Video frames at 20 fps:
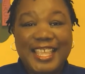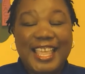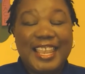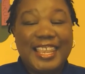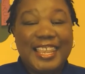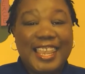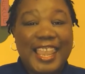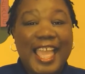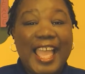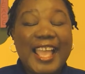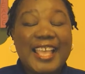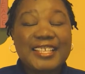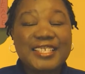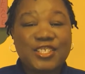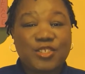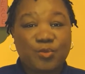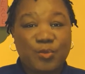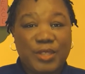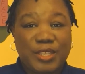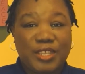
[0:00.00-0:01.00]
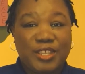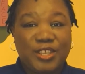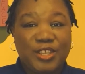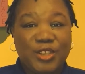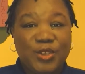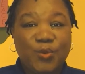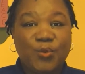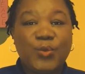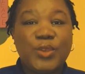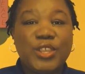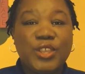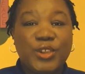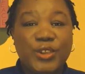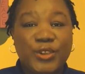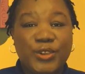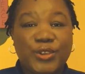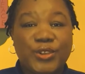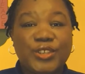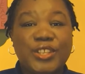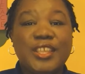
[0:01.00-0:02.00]
Last week, we
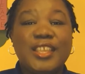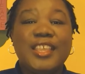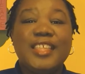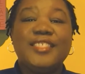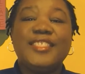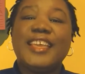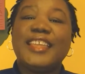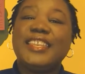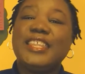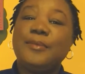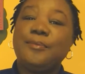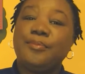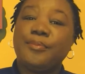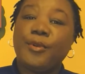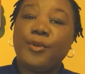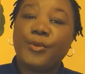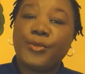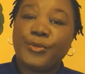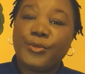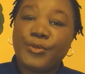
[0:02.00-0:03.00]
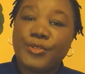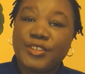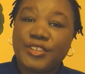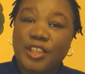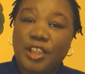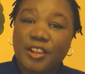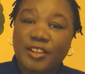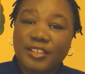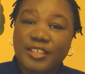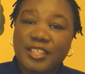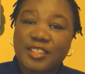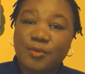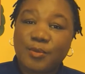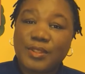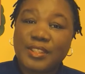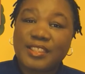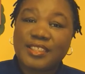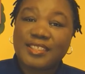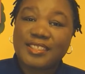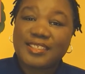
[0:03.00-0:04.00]
heard that he broke through the darkness
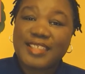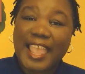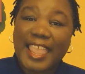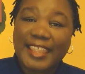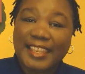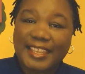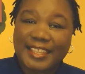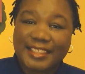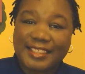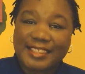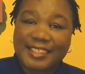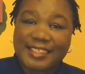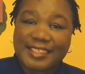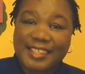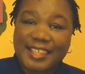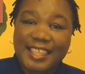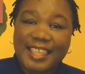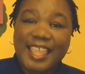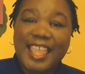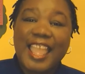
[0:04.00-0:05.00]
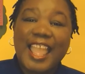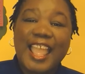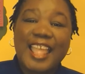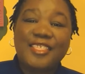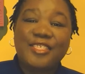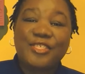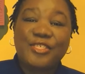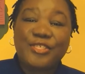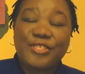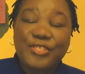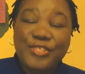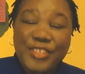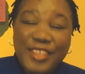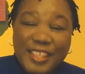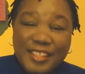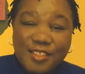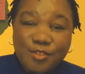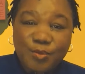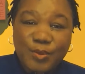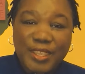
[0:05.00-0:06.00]
with silence. And
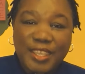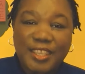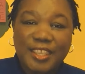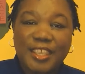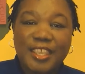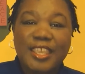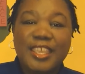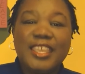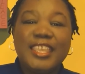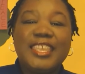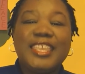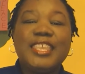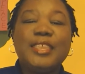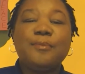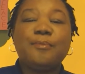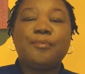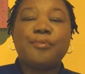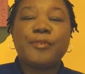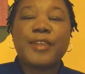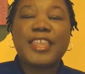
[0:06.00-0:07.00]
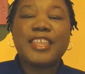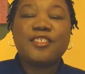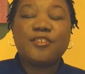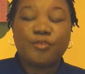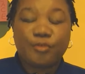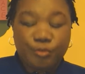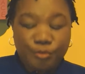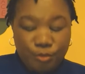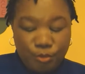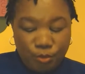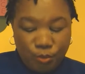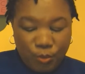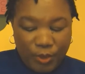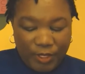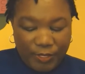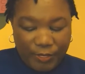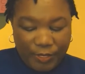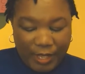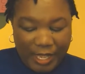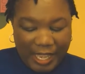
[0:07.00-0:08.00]
this week, he breaks through
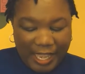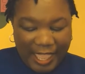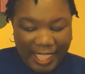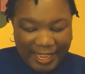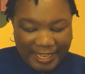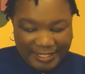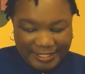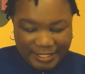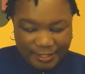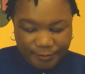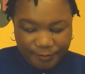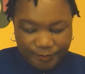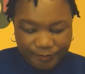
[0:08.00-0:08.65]
with light.